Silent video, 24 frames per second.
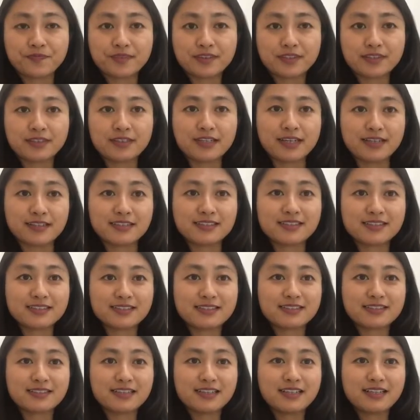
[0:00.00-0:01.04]

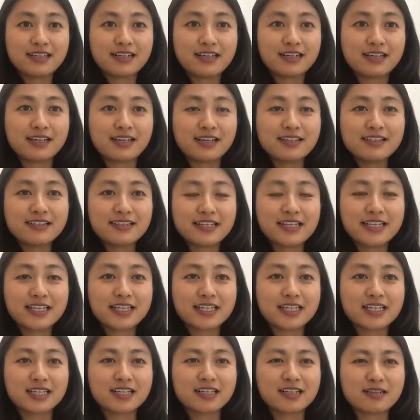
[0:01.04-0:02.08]
yes, I
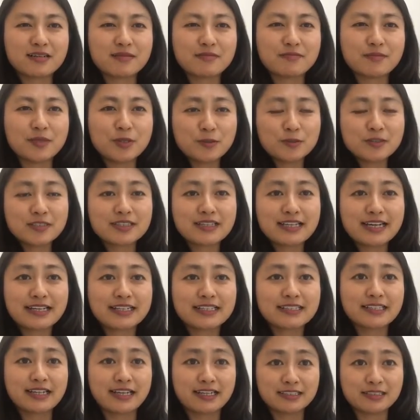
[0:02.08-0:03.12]
think most
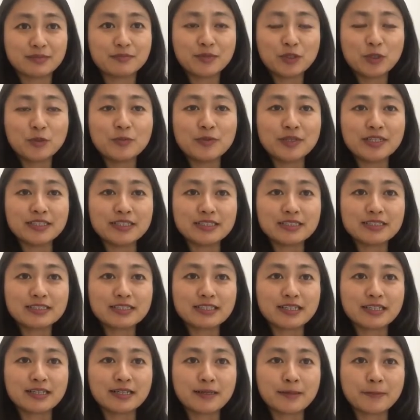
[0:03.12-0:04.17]
likely at the moment
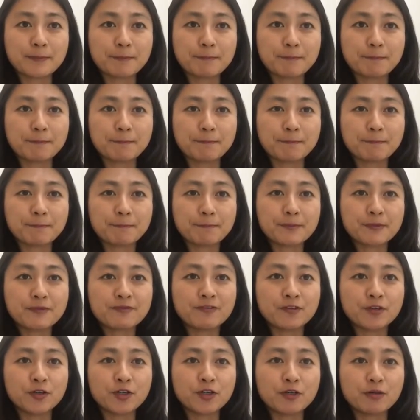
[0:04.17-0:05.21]

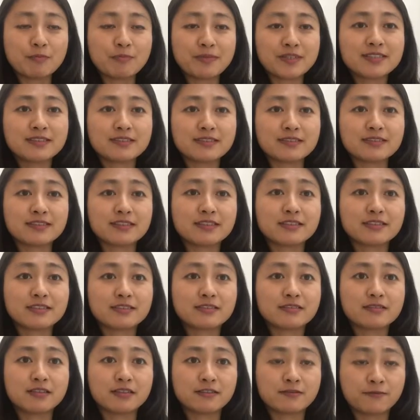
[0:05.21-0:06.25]
for
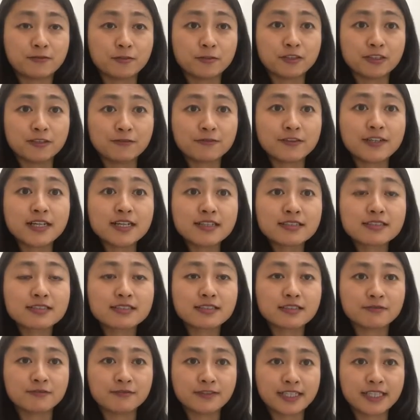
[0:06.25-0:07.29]
businesses, for the
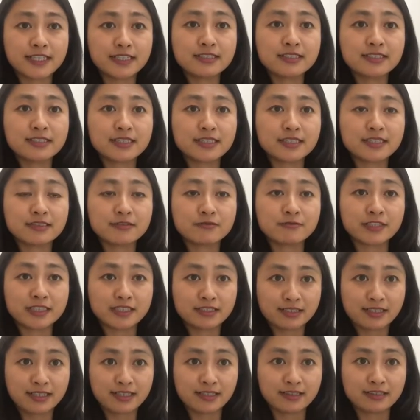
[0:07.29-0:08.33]
first VAT
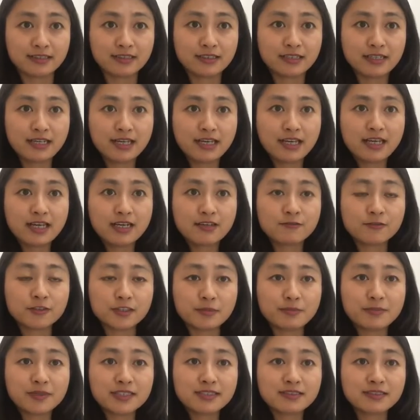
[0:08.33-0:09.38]
return, for
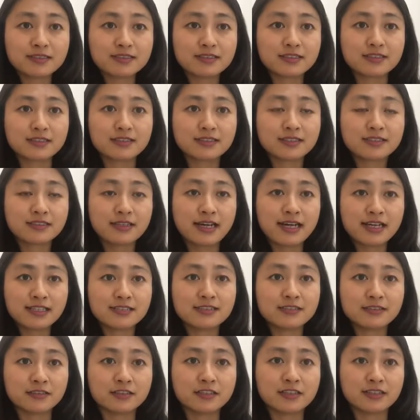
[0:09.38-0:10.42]
the businesses
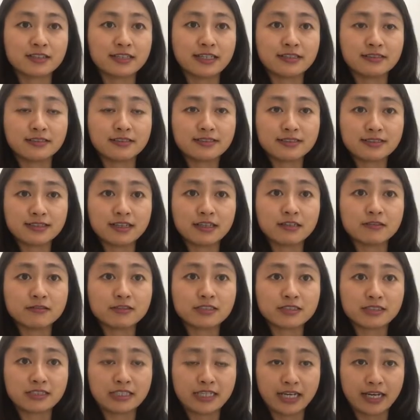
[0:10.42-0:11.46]
hasn't got any
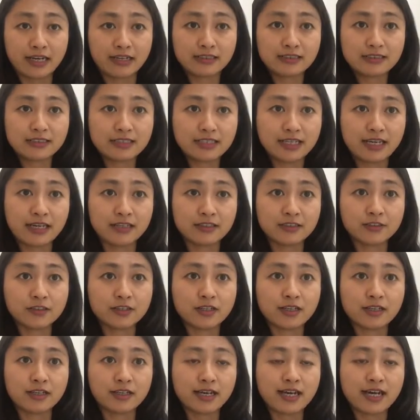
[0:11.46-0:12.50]
sales yet, and you
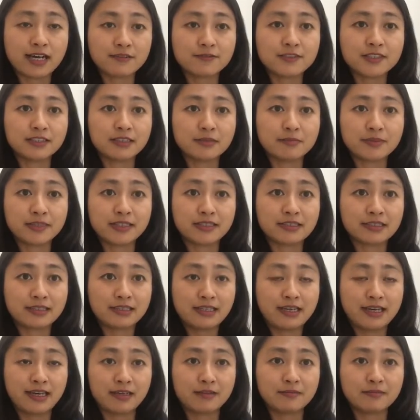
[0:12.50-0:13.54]
are having a big
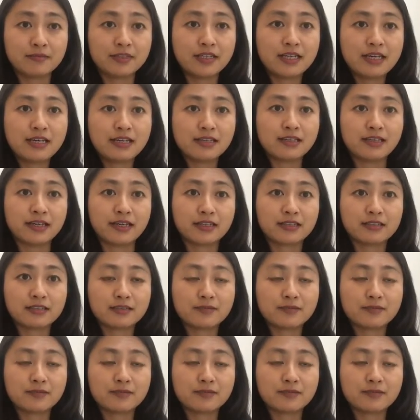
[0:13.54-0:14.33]
claim, like